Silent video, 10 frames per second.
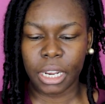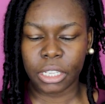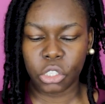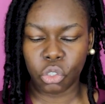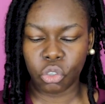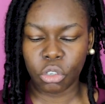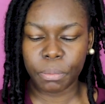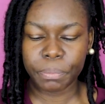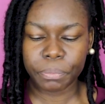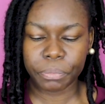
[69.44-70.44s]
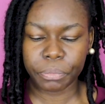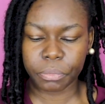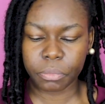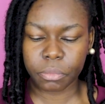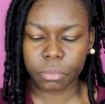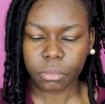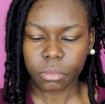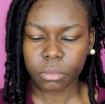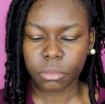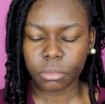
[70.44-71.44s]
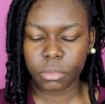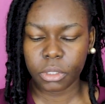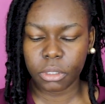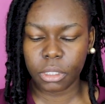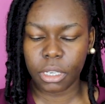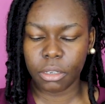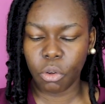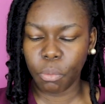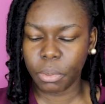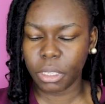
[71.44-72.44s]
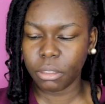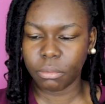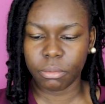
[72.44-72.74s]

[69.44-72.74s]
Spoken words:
like the tube. I can't open it.